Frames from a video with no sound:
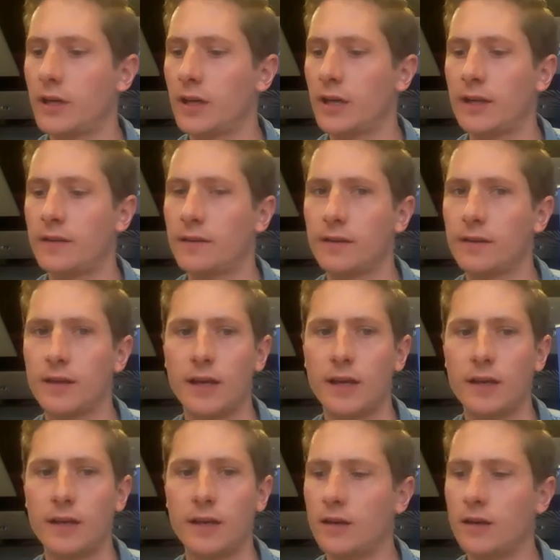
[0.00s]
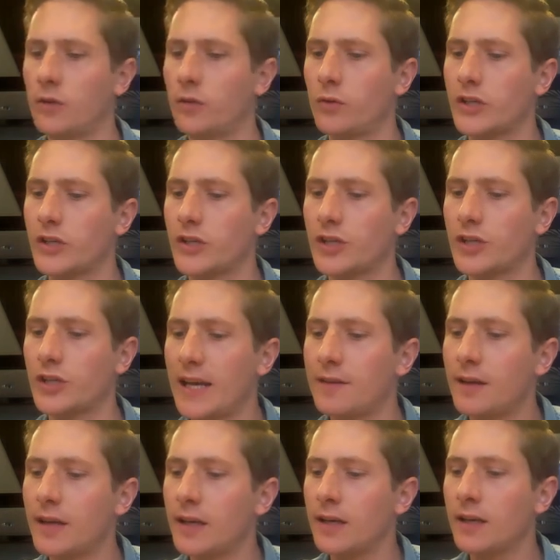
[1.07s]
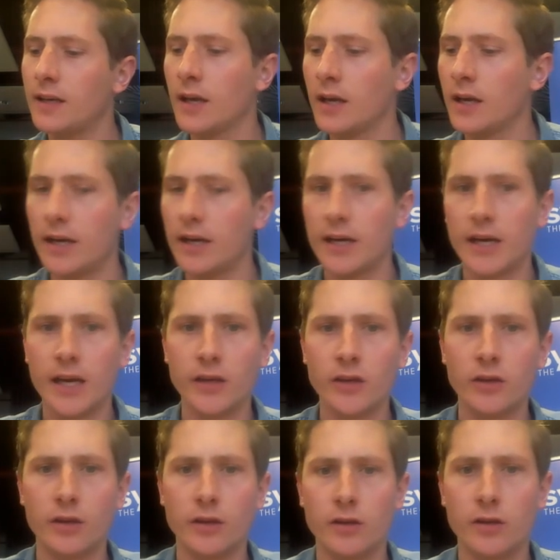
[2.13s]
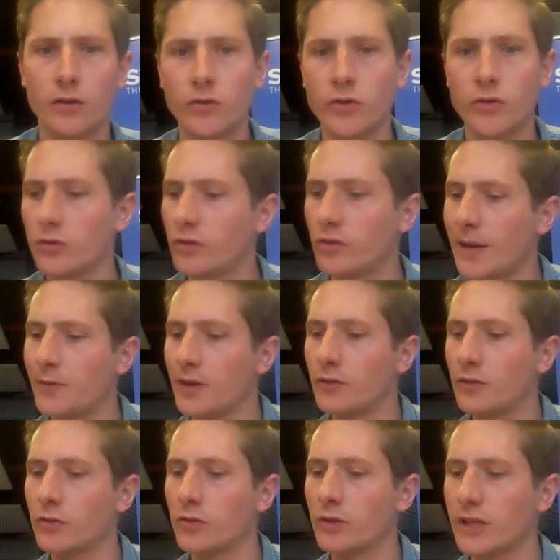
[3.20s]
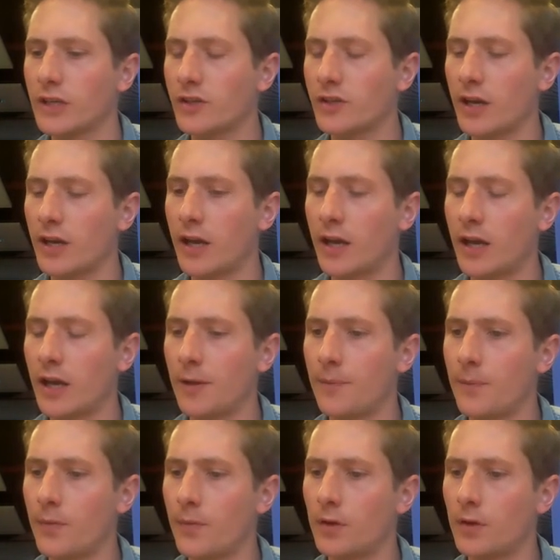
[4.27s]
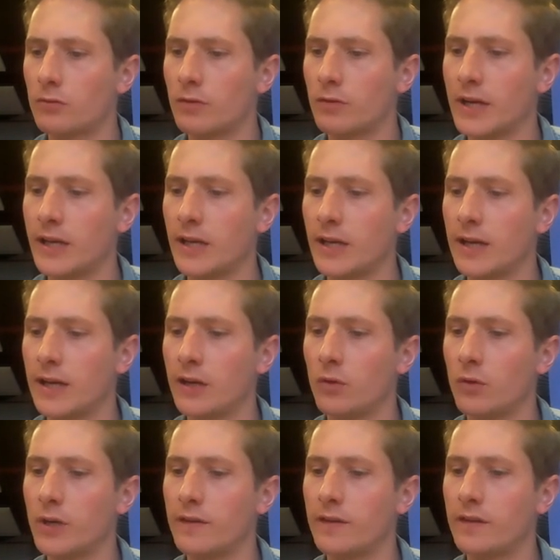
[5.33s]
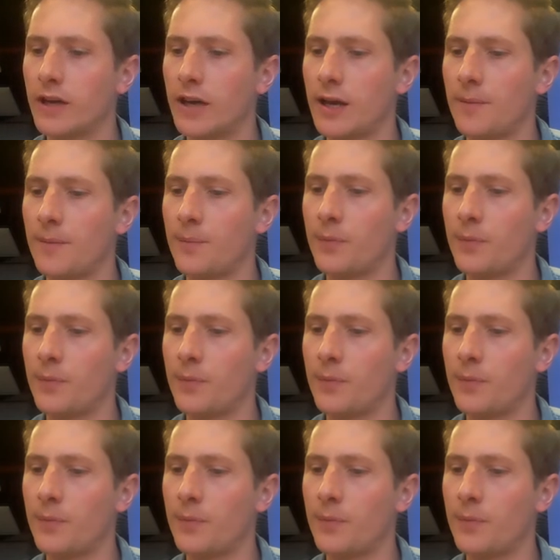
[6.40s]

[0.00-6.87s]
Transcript: at the other questions. Yeah, I think Jeroen, you tapped into this already a little with the